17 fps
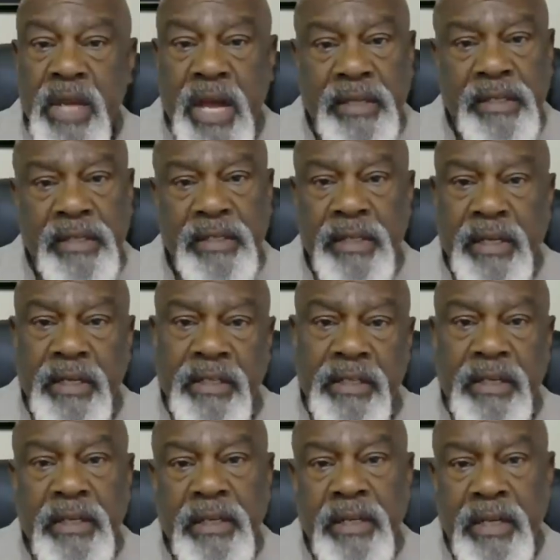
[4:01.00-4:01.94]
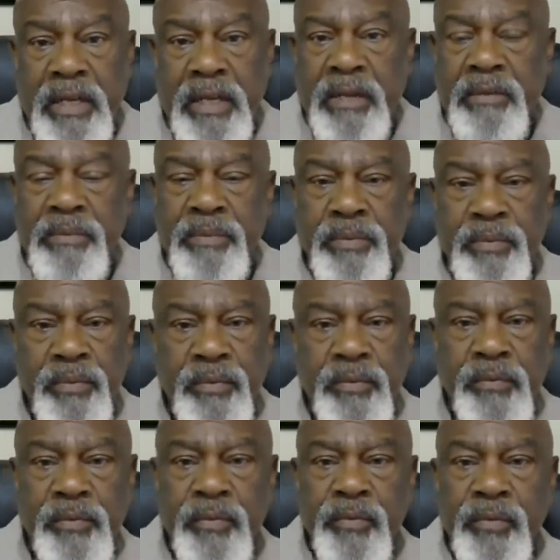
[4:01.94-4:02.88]
I sucked it up.
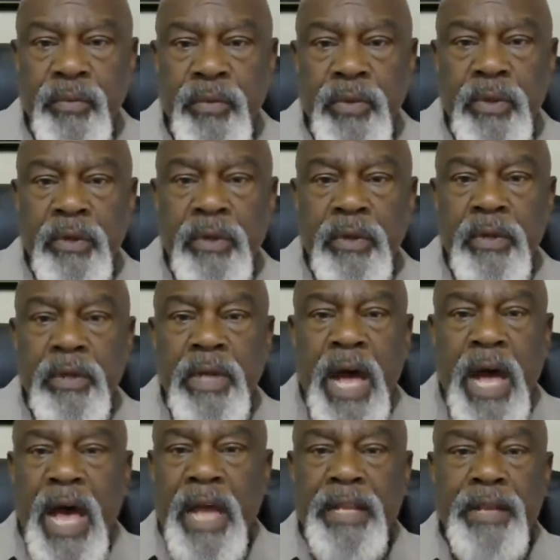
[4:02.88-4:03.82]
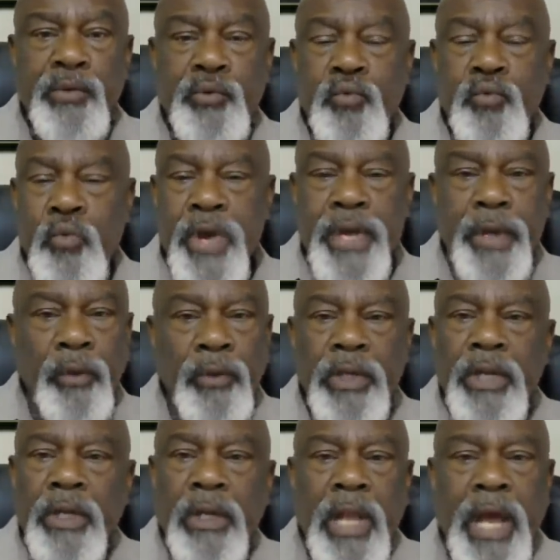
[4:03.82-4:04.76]
I didn't wilt
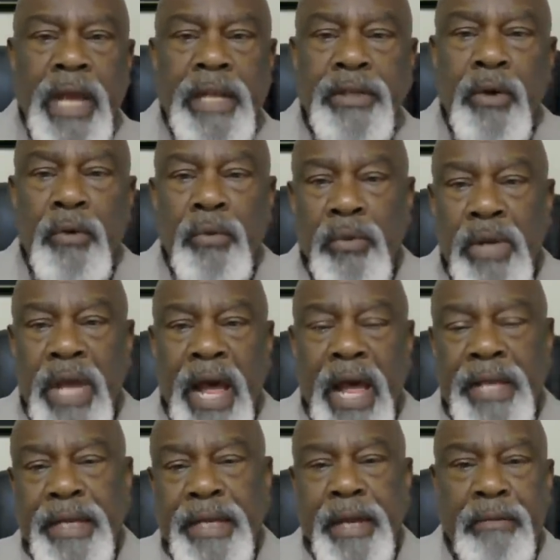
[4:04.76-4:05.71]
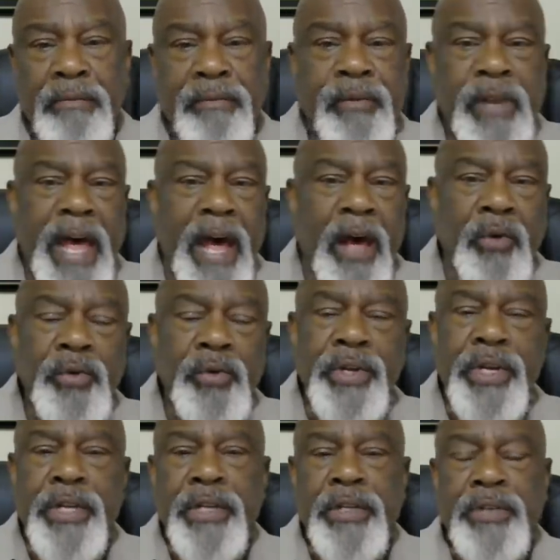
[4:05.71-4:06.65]
like no goddamn flower
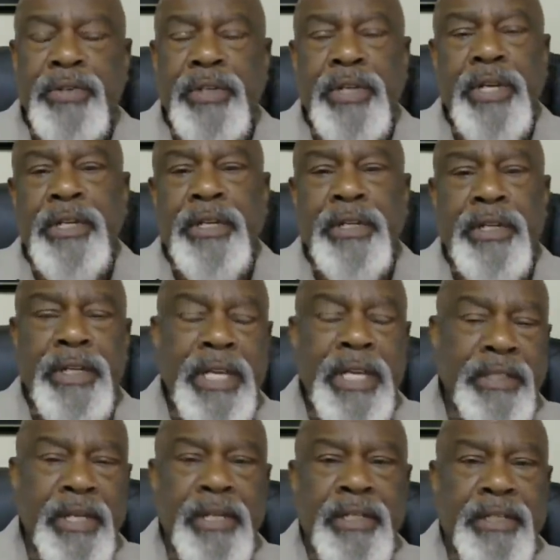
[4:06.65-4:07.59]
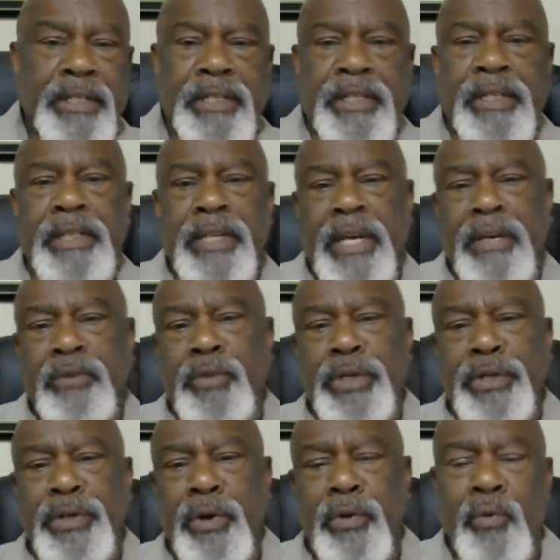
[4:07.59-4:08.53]
in the sun
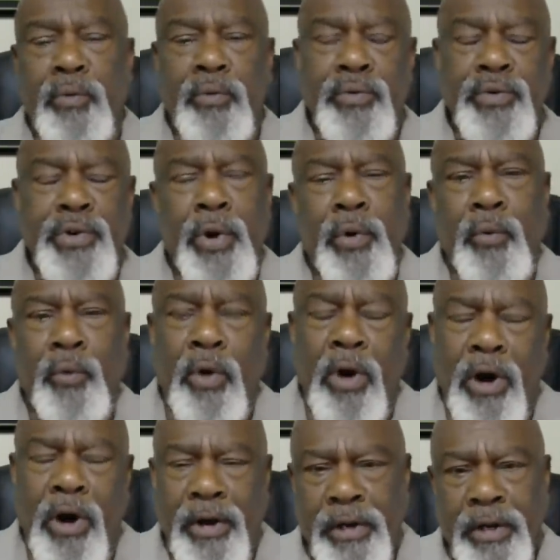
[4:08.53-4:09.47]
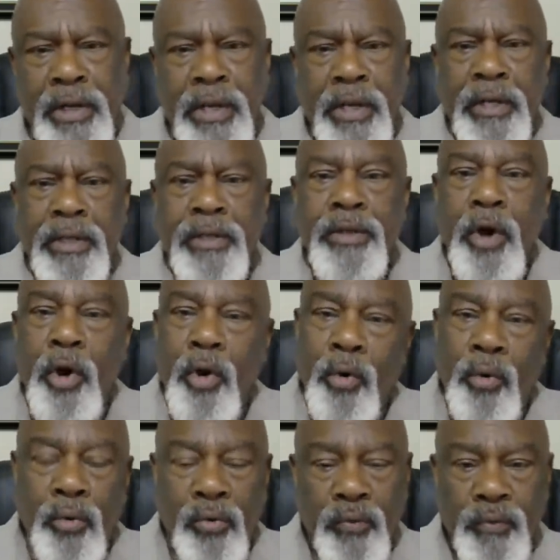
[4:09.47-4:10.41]
with no water.
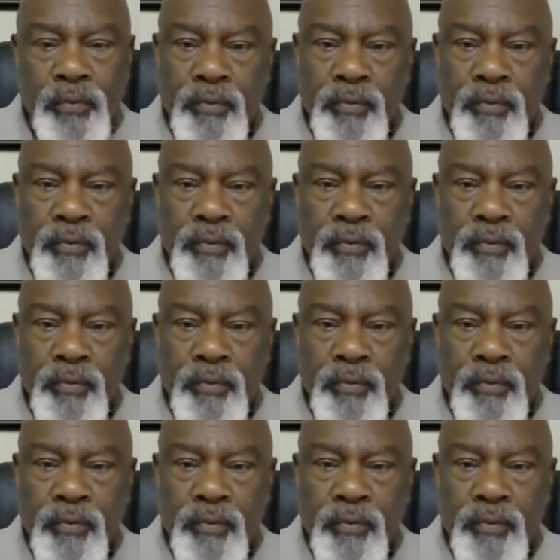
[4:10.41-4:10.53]
No.